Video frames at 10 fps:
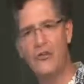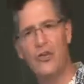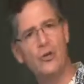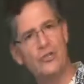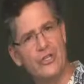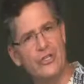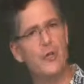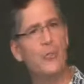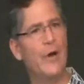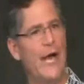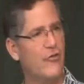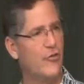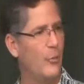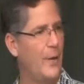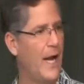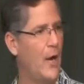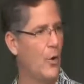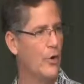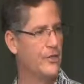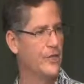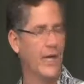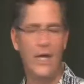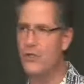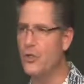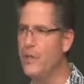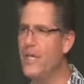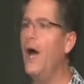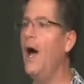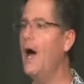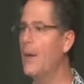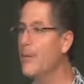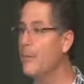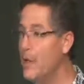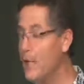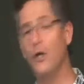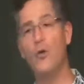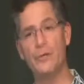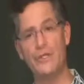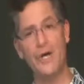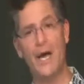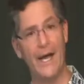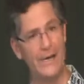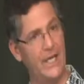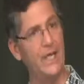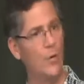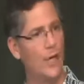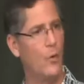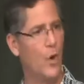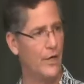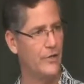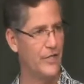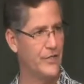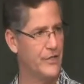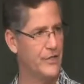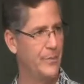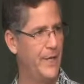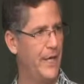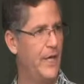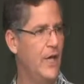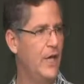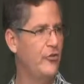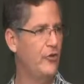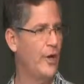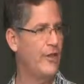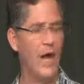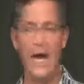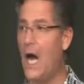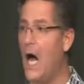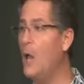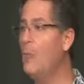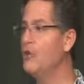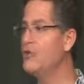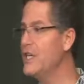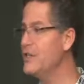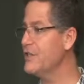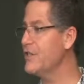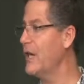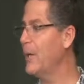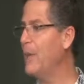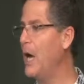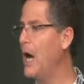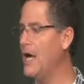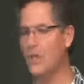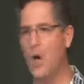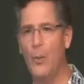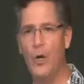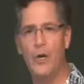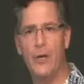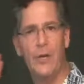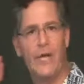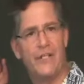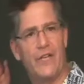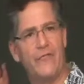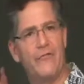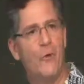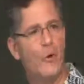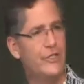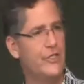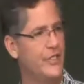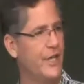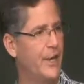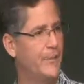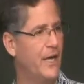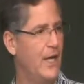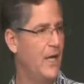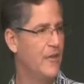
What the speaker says: to use his supernatural powers to become the political Messiah that he really wanted Jesus to be. So he thought, I'll put Jesus in a box. I'll put him in a place that forces him